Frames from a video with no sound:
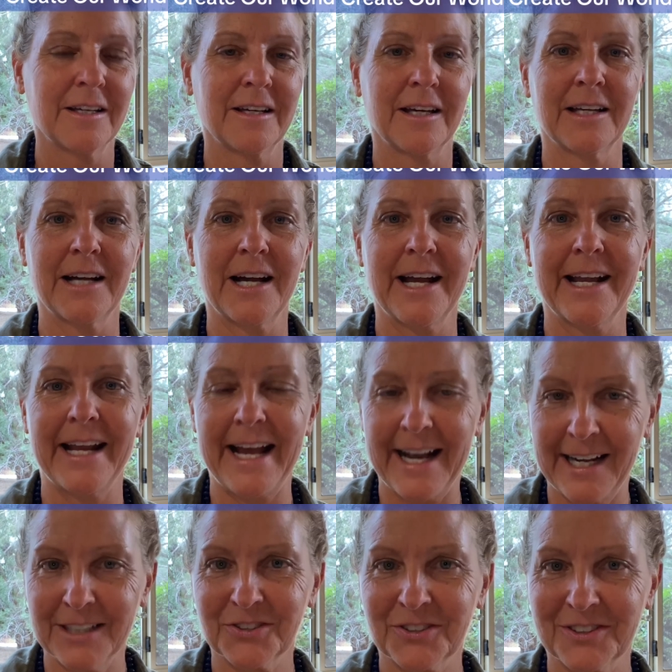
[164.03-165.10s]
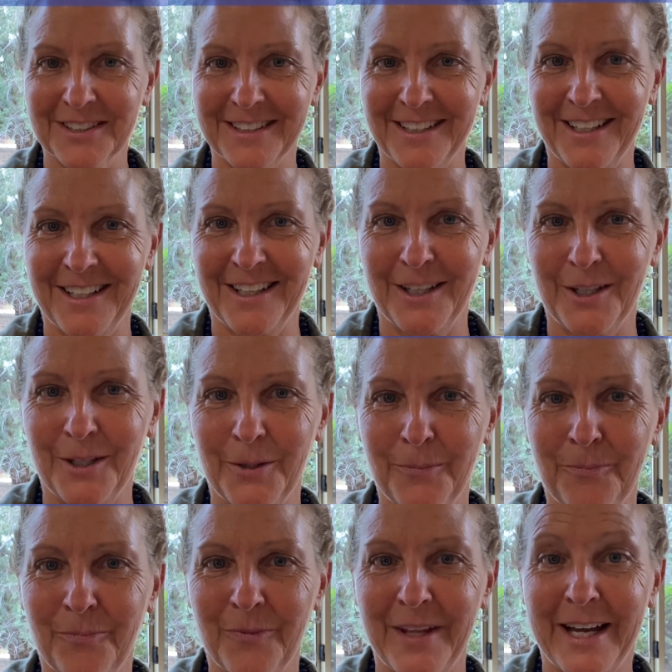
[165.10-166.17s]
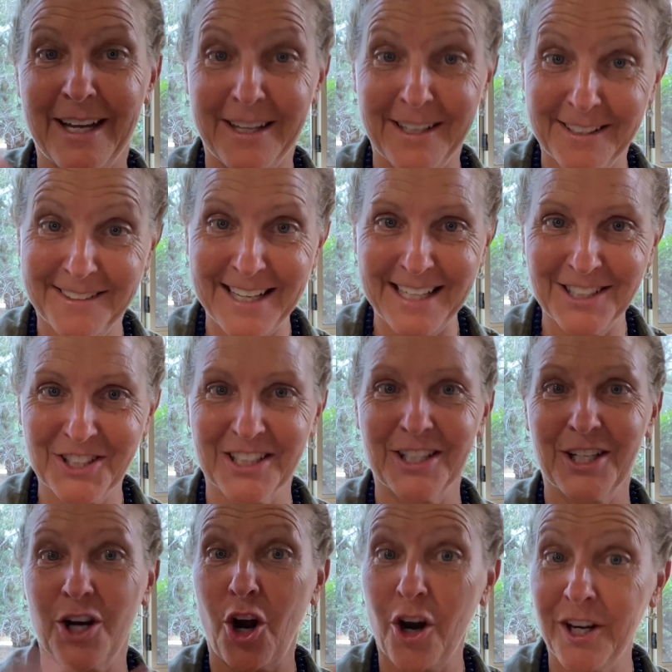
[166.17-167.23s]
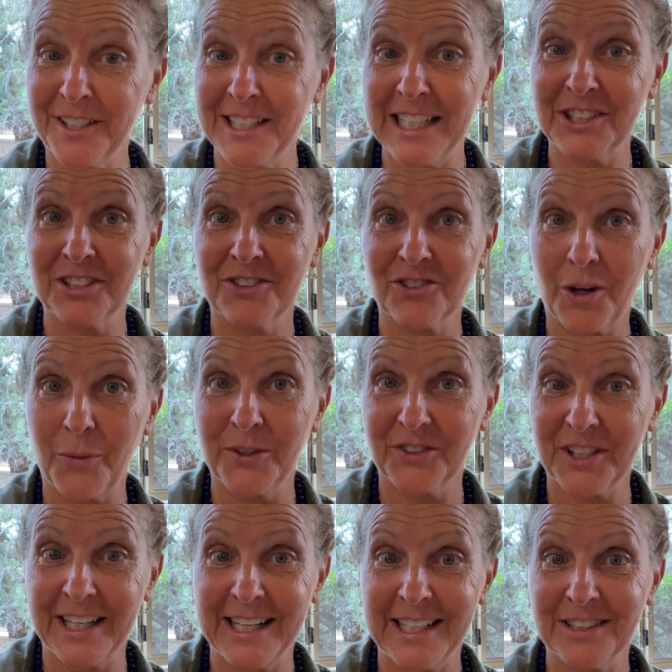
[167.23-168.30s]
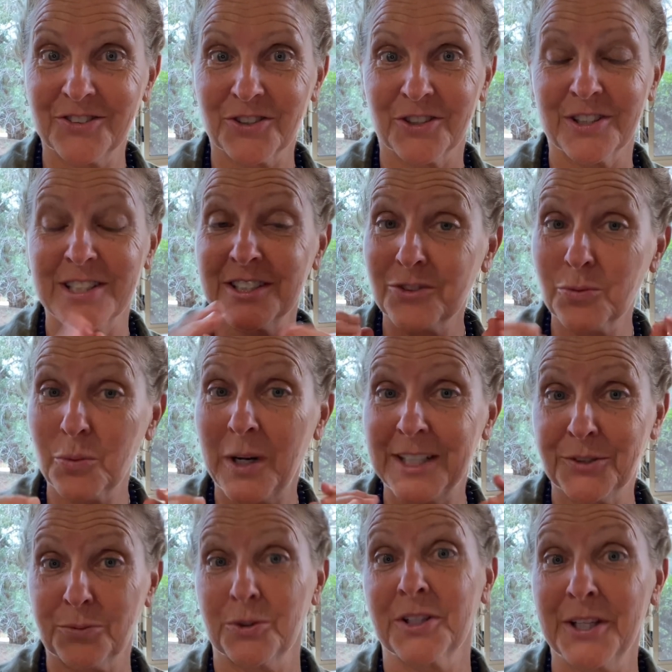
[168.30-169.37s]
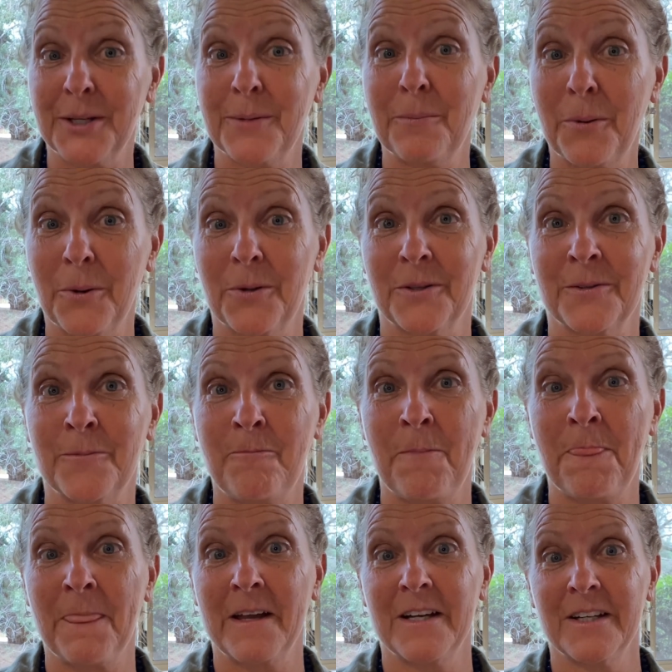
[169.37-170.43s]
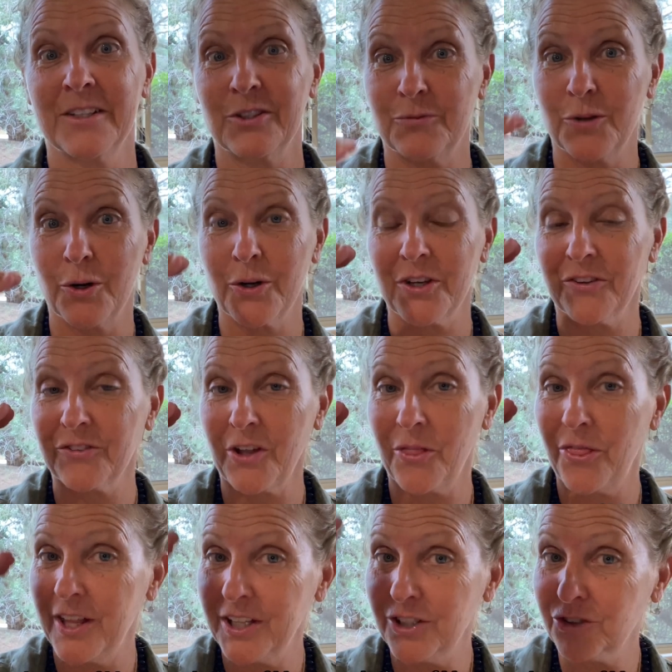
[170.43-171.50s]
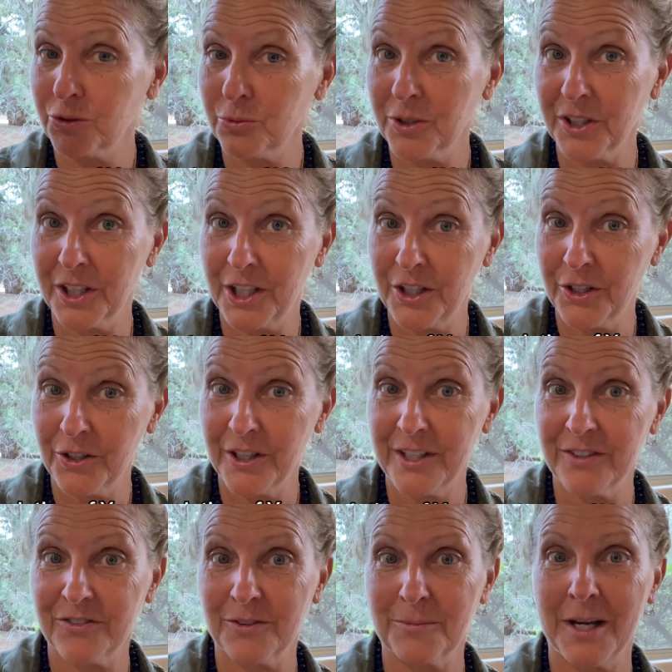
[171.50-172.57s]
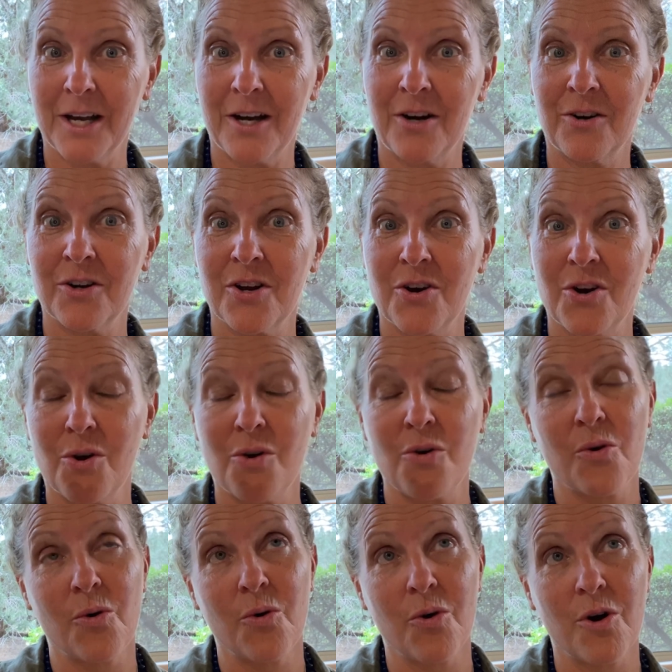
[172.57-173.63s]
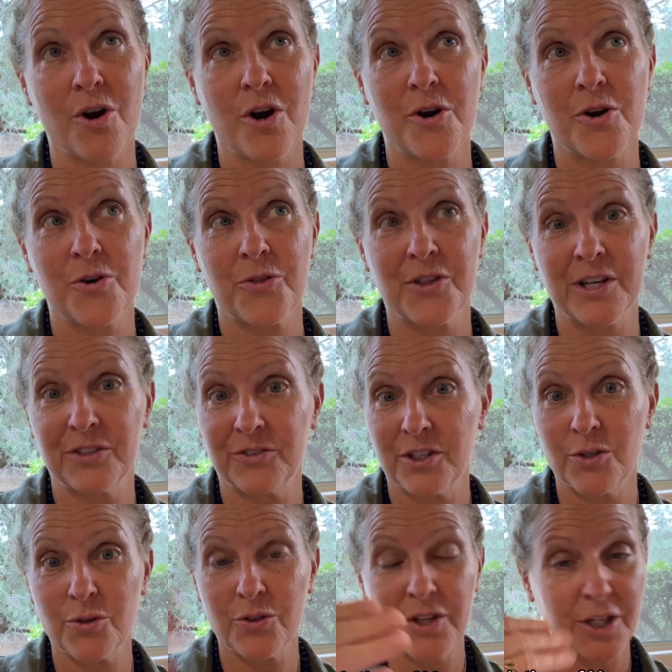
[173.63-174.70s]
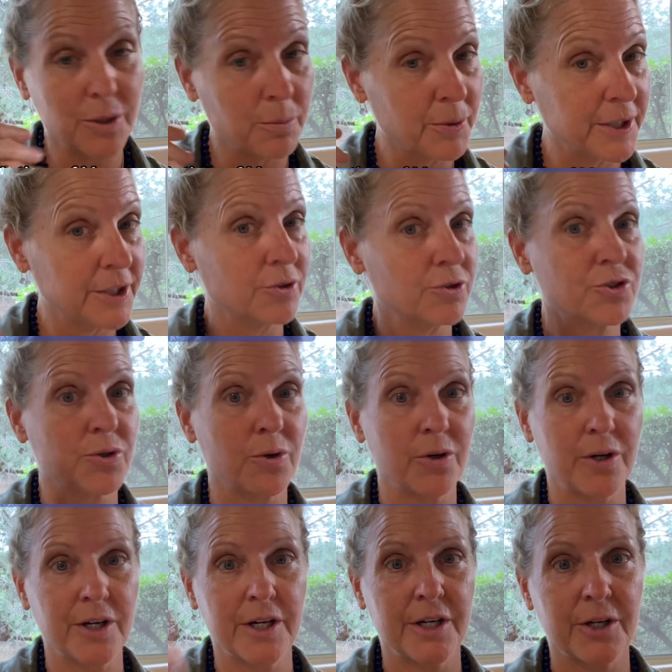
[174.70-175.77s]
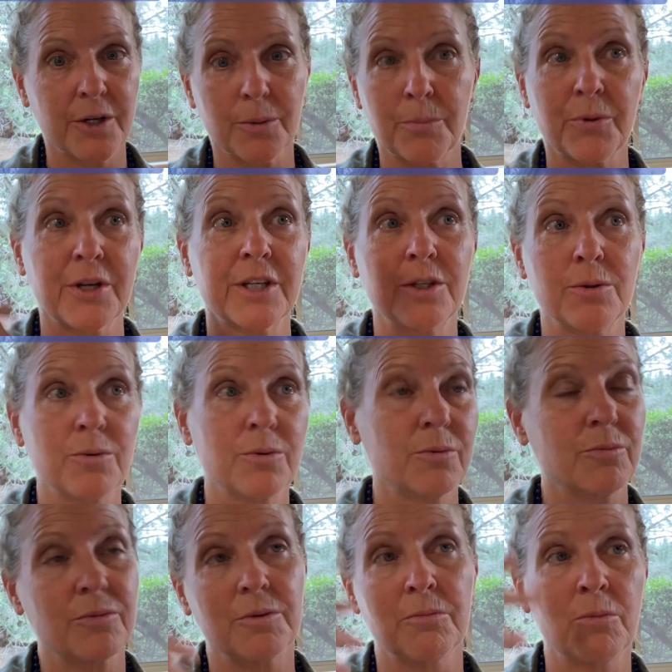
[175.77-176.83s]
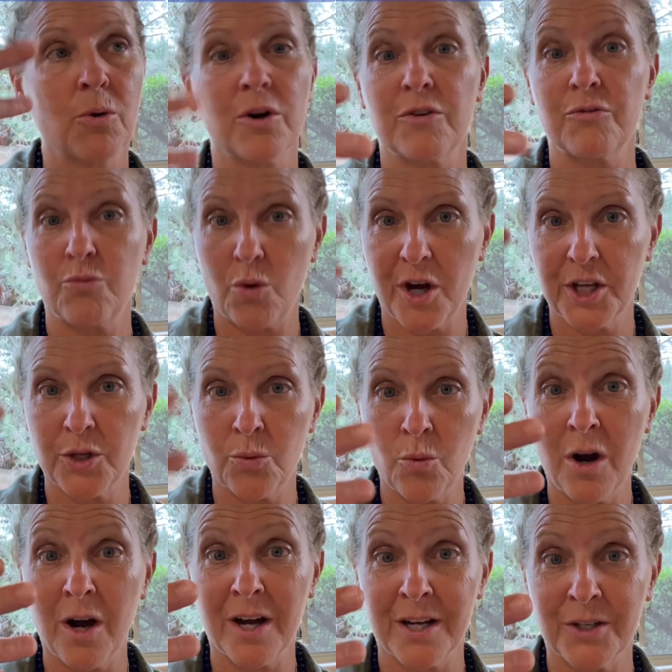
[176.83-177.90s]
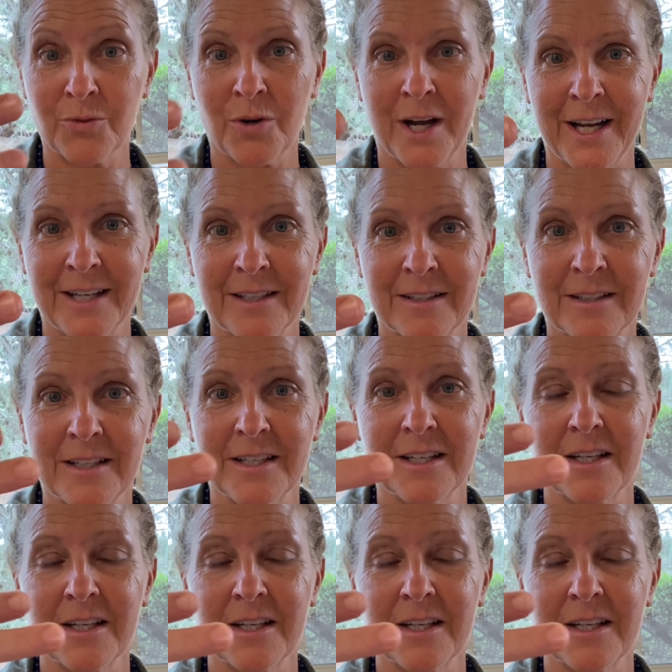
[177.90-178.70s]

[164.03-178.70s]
And I had asked, I had an intention, and our intentions always get answered. And this is why it's really important to focus on things you're really curious about or things that you think will bring you joy or bring you more of what you want, right?